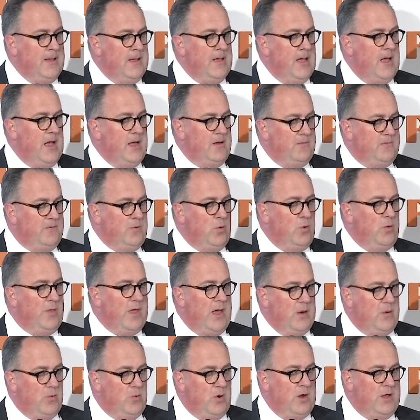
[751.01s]
And for that
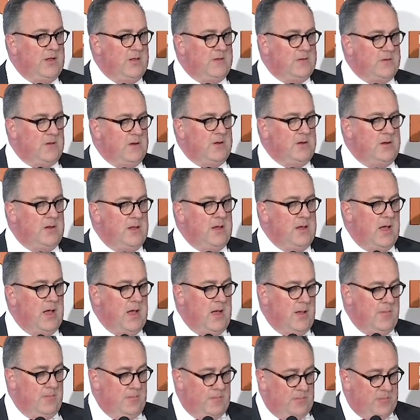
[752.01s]
reason,
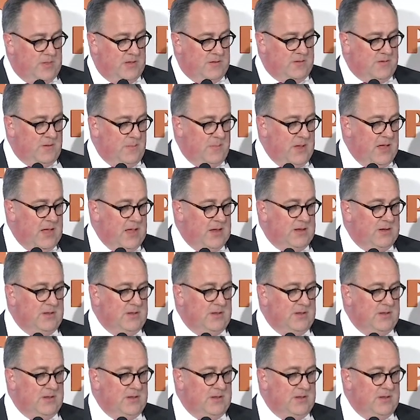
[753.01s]
this demand